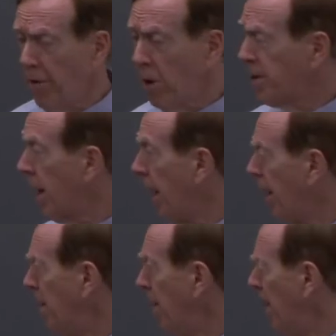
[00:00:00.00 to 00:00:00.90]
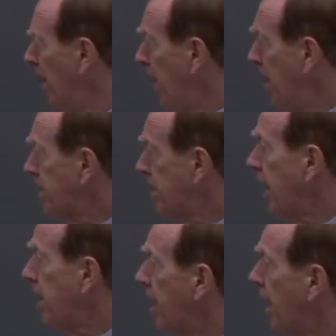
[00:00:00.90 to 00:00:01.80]
of all time,
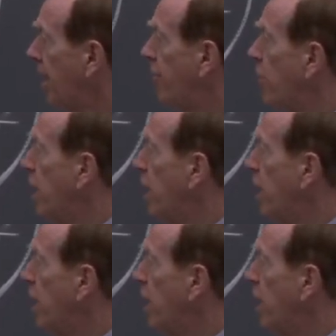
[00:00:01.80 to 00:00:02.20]
said that if